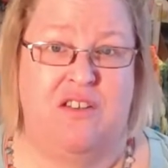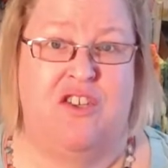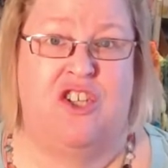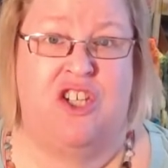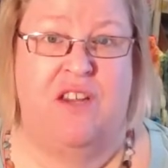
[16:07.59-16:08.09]

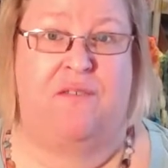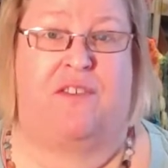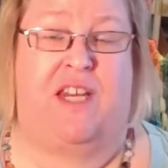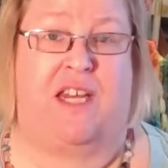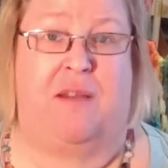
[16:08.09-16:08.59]

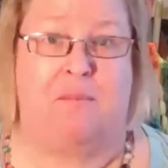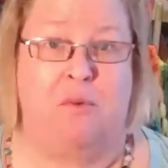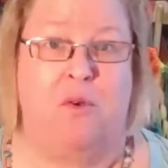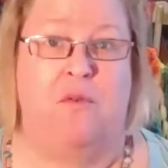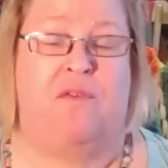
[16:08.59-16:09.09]
shifting,
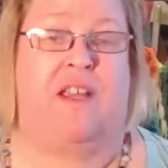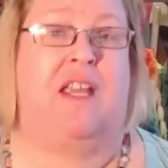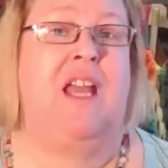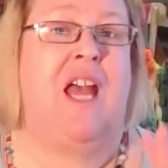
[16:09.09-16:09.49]
moving.